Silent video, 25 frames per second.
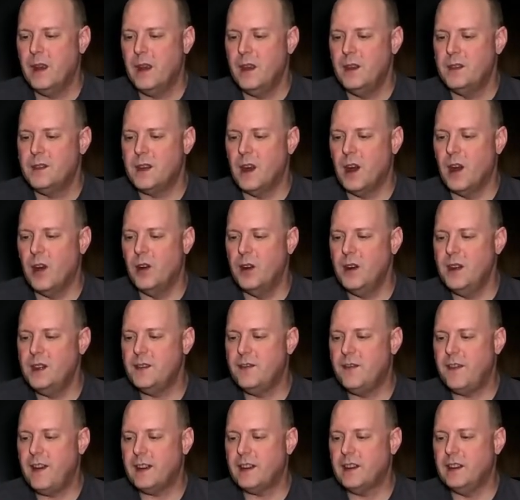so he's
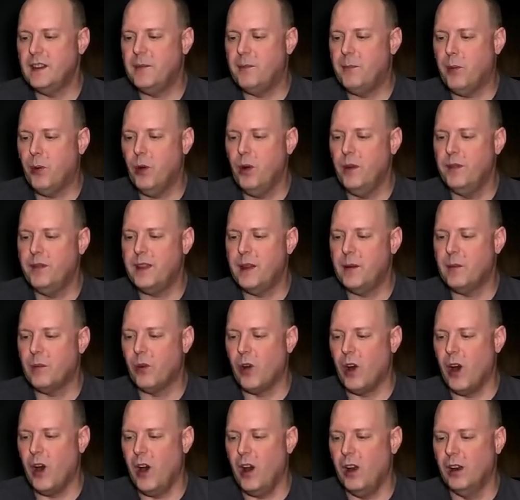effectively proved them
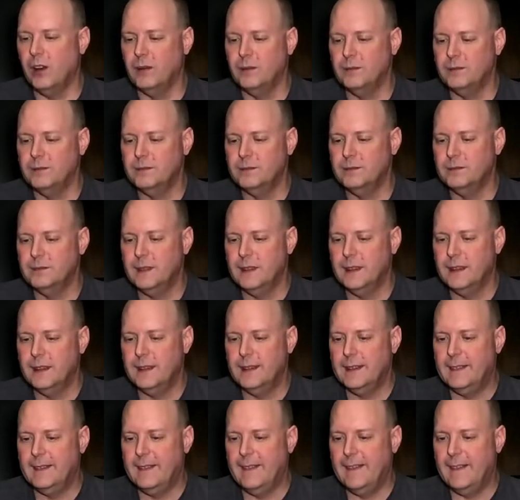wrong
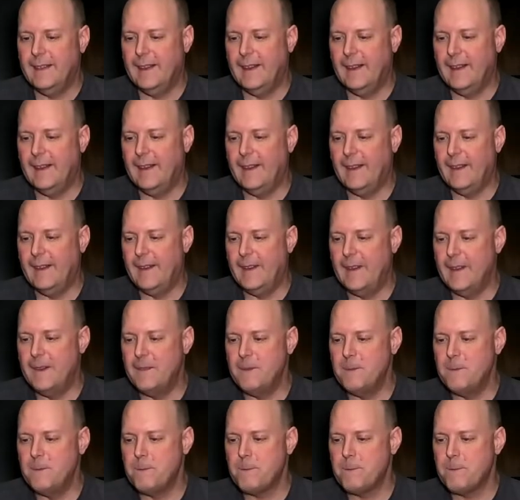
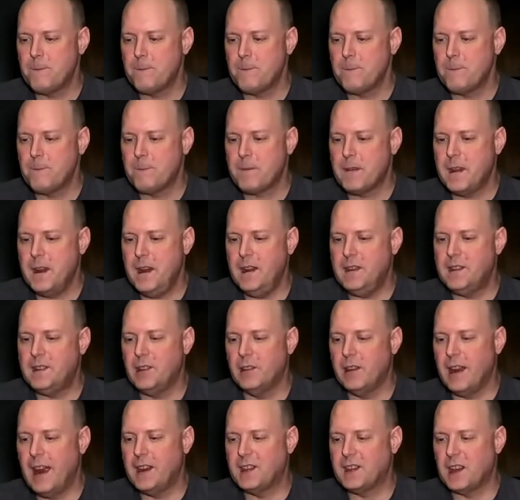um, he
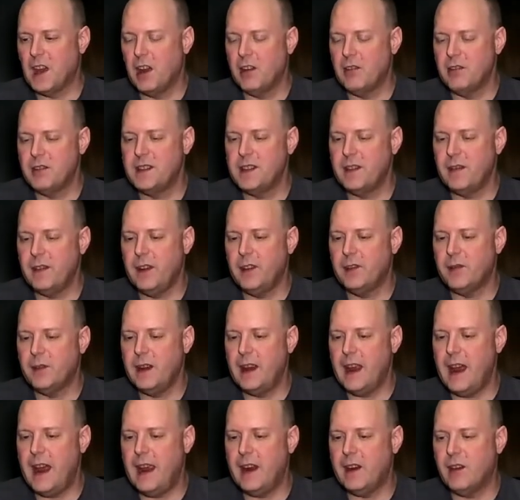still has
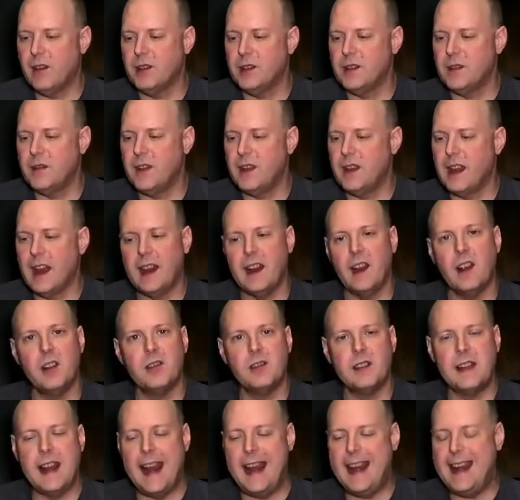173 acres of the
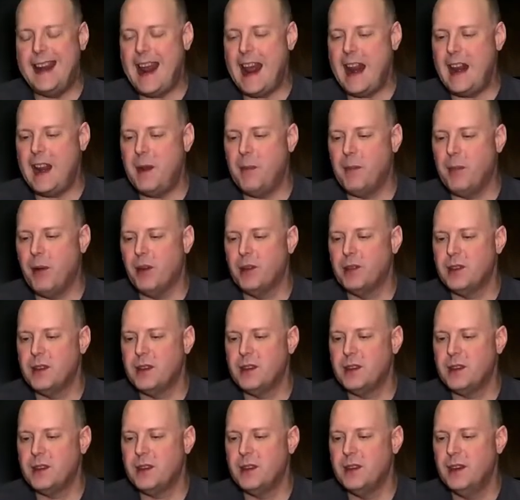988 he
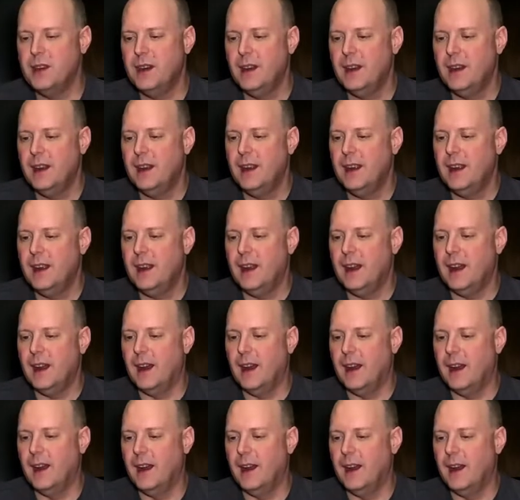purchased.
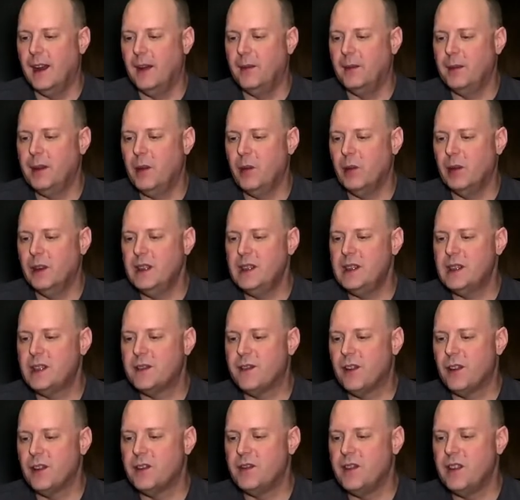Um, he released his
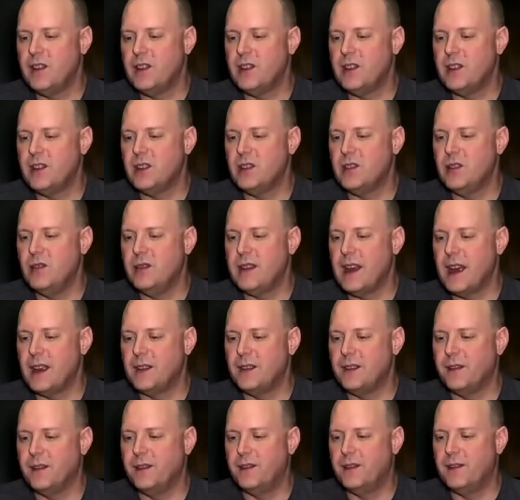first vintage, in
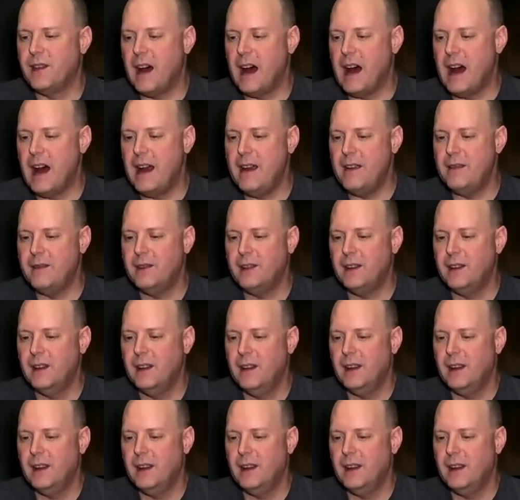2005.